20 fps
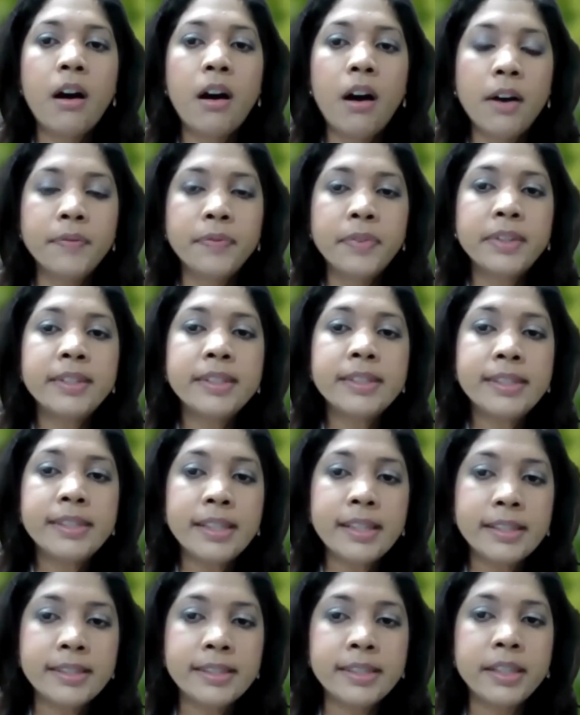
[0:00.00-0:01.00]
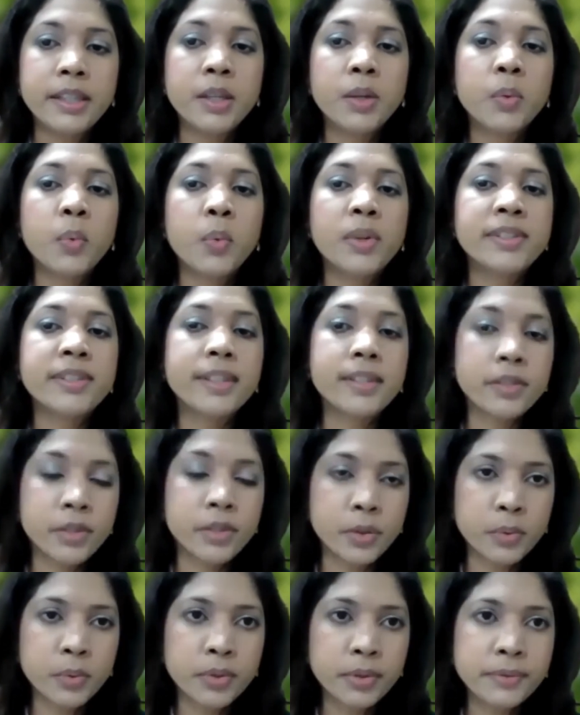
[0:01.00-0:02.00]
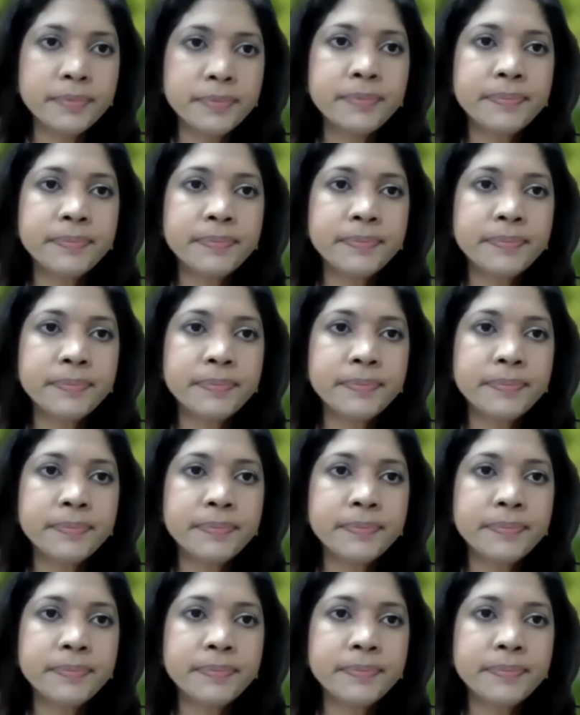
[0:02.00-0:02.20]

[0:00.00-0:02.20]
after the CC was issued?